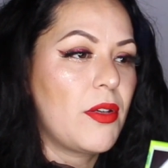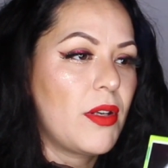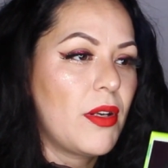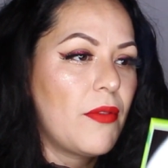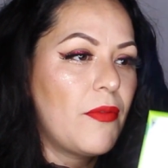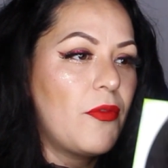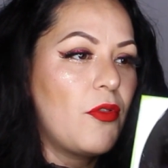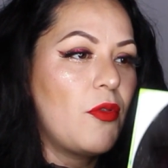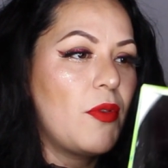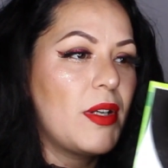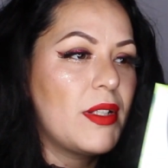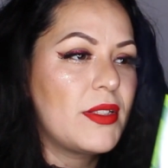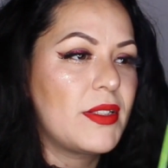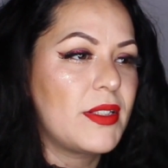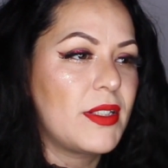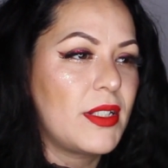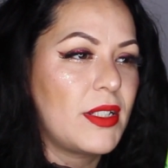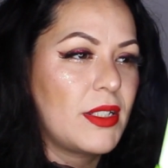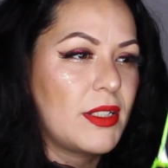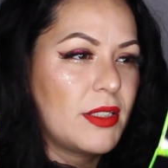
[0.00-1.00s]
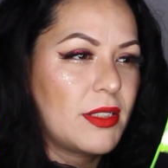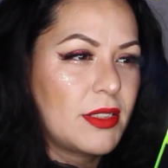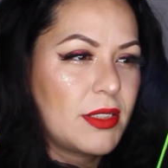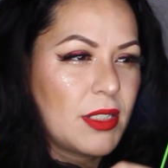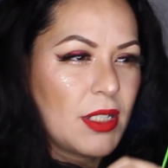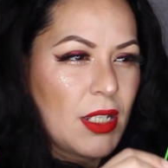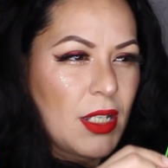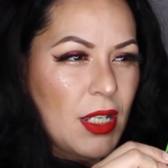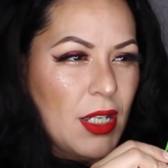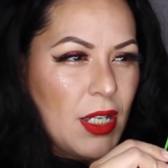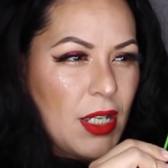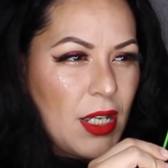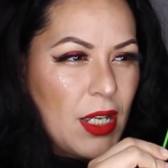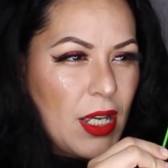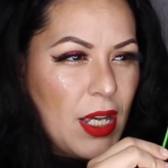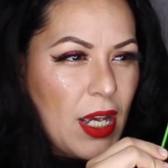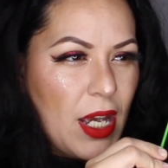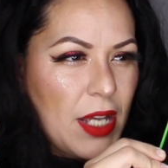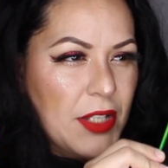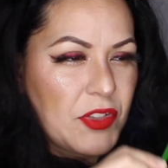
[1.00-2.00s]
beautiful is this?
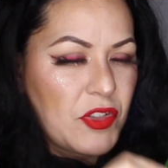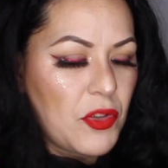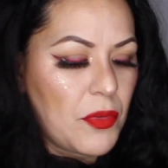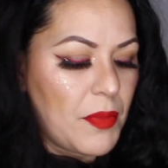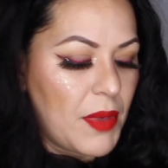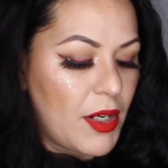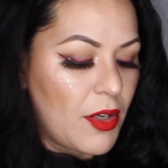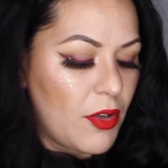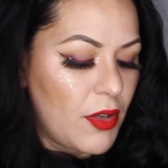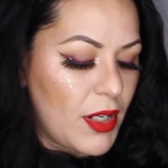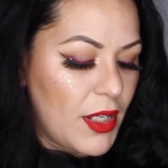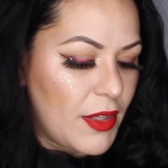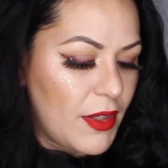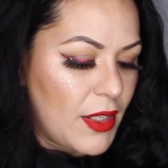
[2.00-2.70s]
It has your mirror, and